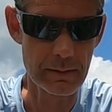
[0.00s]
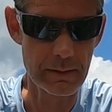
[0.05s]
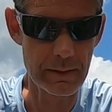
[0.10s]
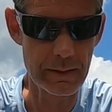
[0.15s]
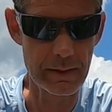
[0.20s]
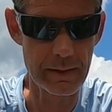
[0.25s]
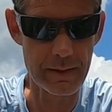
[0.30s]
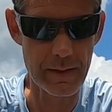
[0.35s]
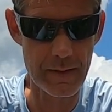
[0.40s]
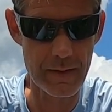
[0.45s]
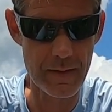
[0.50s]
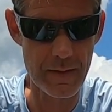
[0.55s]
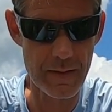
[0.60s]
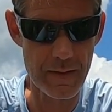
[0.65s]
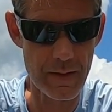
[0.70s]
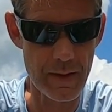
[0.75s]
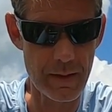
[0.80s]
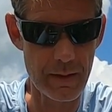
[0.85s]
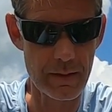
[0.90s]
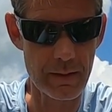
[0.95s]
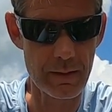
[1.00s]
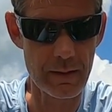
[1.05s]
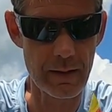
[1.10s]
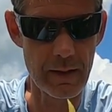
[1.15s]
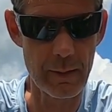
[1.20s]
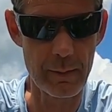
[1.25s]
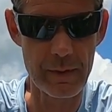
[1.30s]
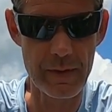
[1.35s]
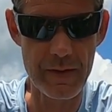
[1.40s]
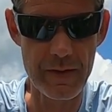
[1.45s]
and it doesn't say.
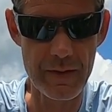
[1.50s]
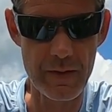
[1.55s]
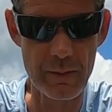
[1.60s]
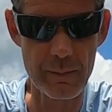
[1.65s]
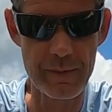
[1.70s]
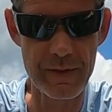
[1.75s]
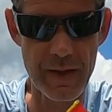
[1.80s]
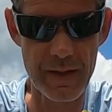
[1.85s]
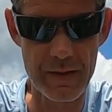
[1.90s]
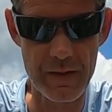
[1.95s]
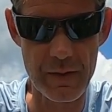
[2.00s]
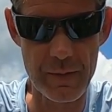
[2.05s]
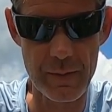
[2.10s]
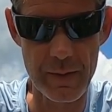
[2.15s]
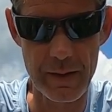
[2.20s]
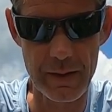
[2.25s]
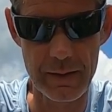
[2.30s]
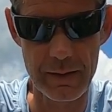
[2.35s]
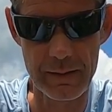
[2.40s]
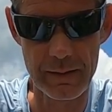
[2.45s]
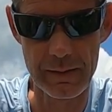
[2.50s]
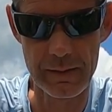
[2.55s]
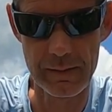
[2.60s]
I would assume Texas rig it.